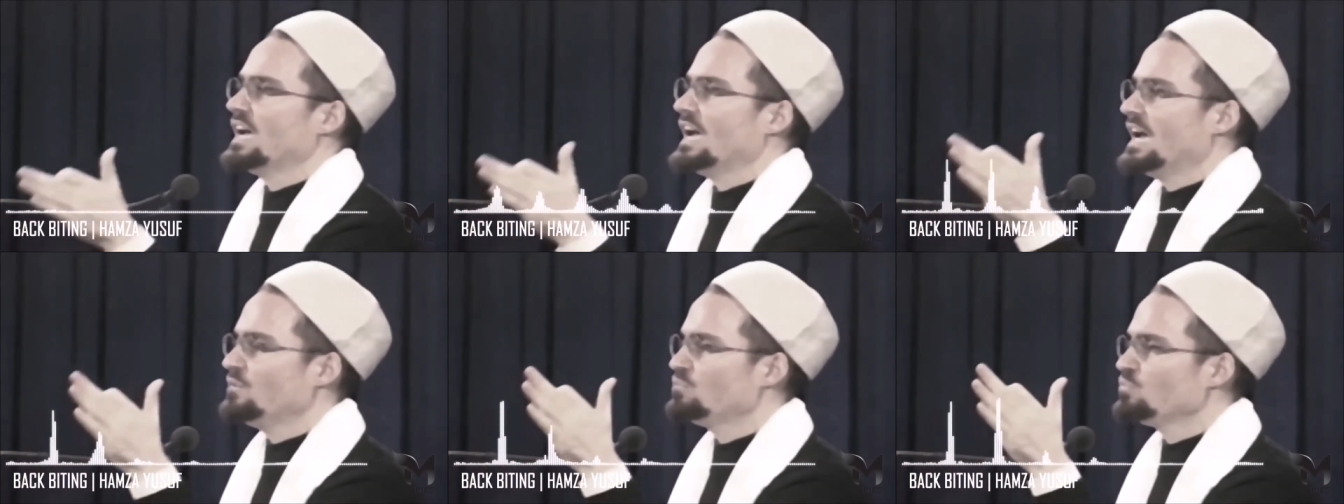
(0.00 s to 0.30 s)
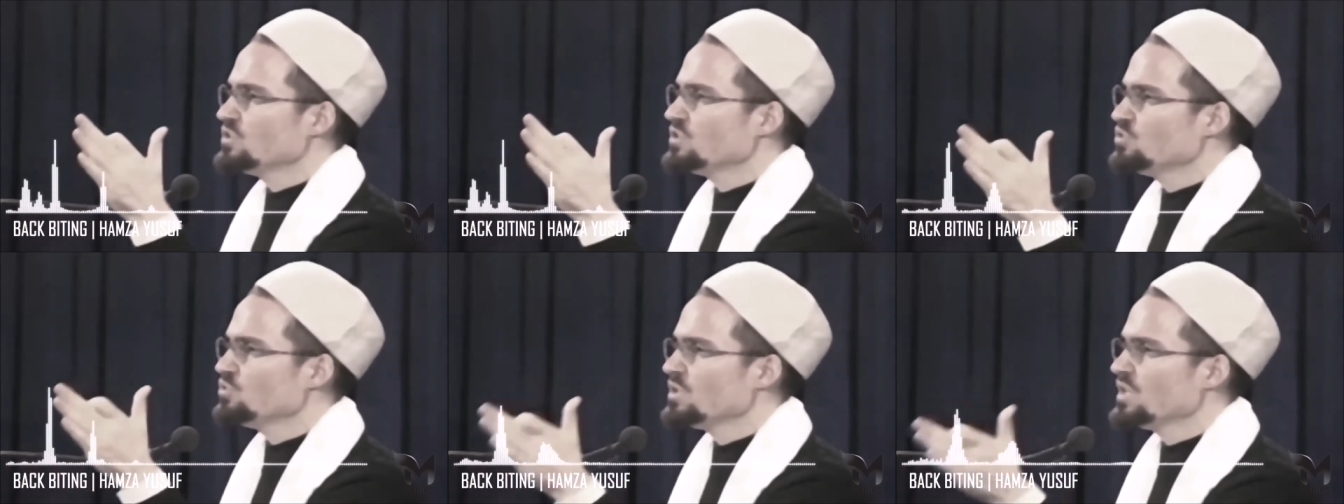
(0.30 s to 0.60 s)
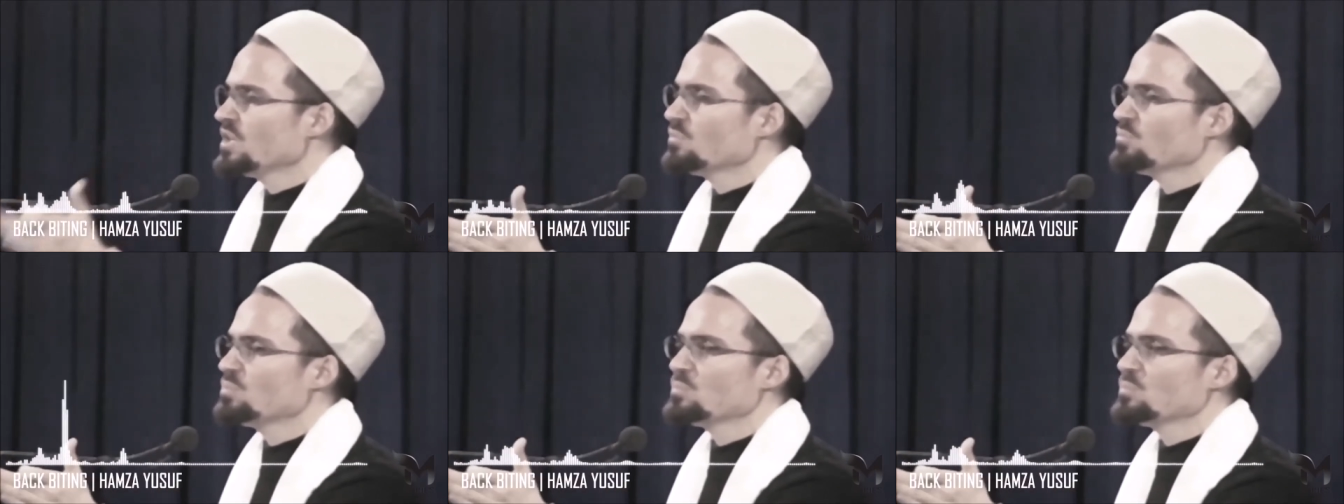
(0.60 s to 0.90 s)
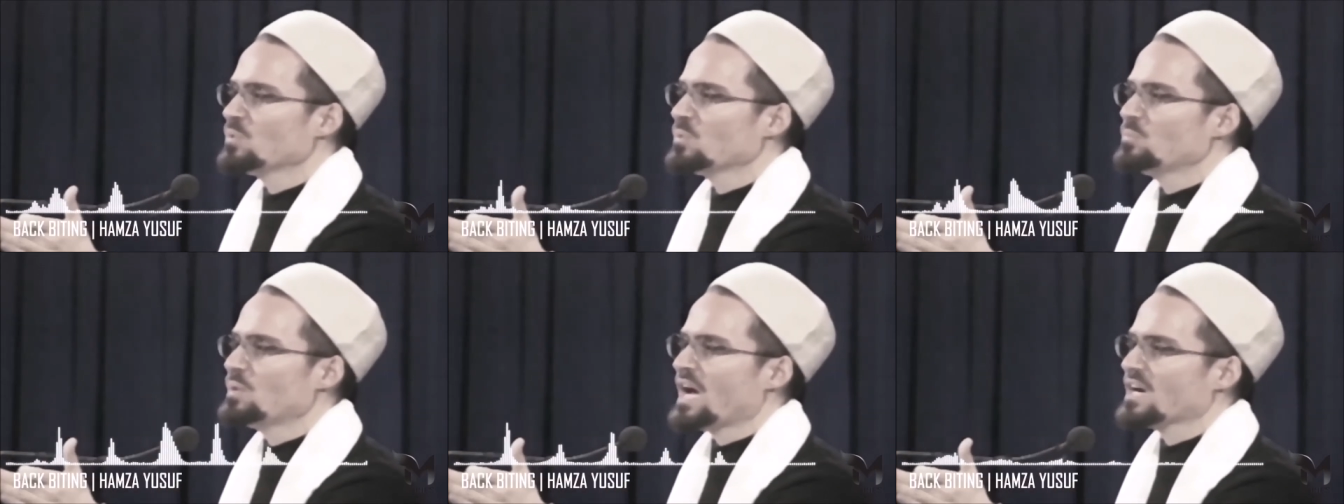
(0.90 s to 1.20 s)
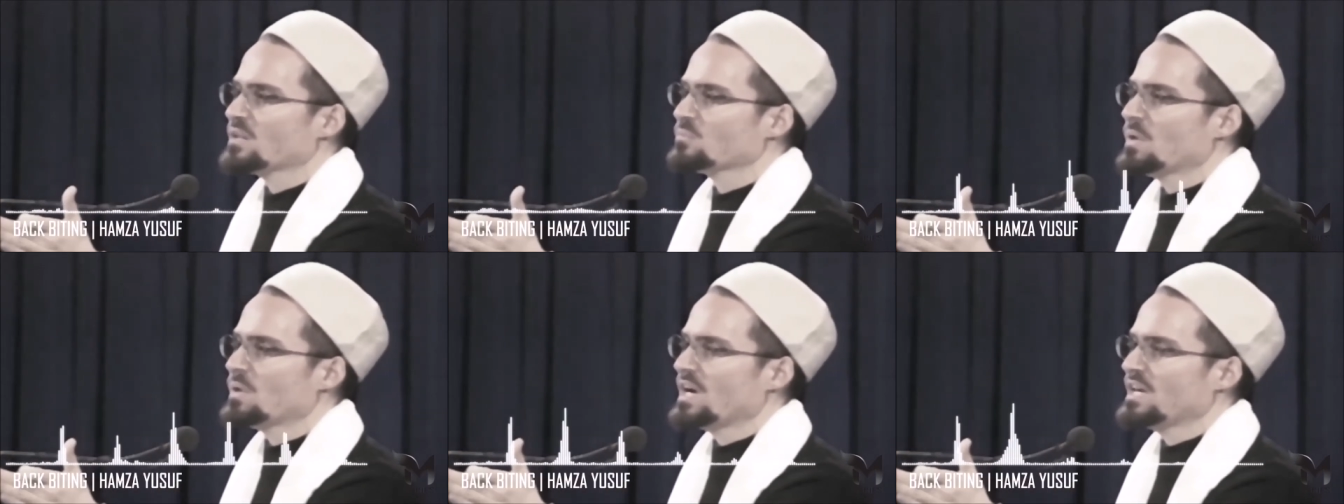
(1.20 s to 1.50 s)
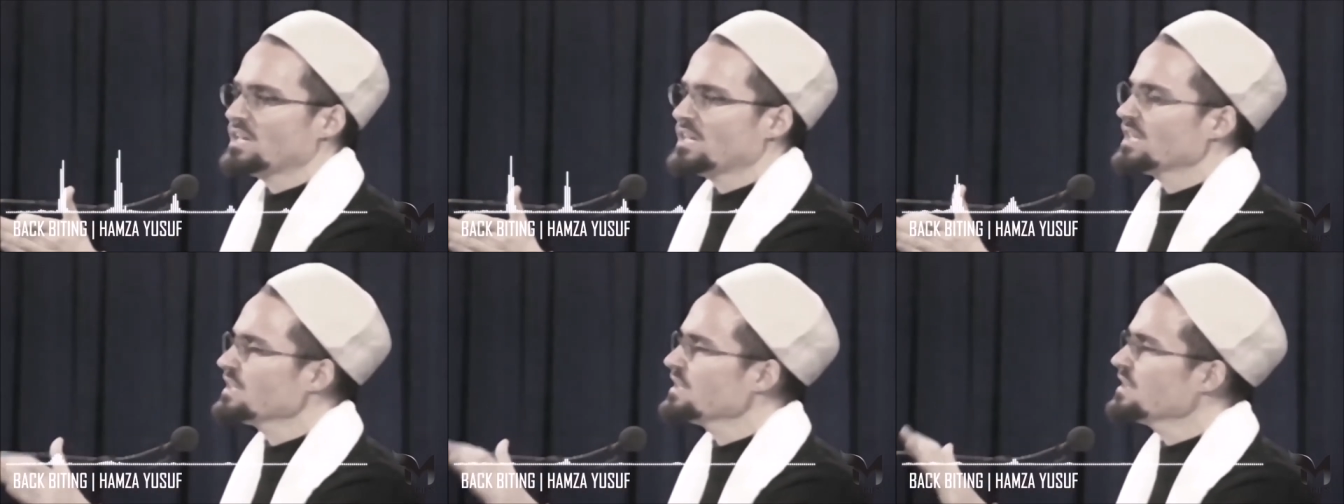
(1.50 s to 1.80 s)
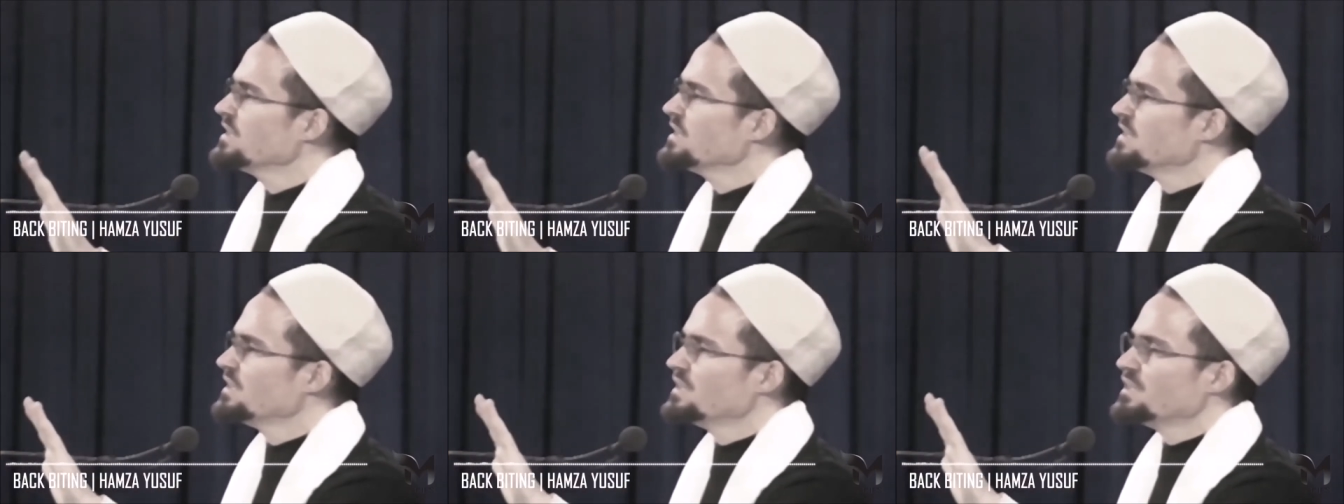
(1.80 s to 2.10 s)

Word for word: And when you hear people backbiting,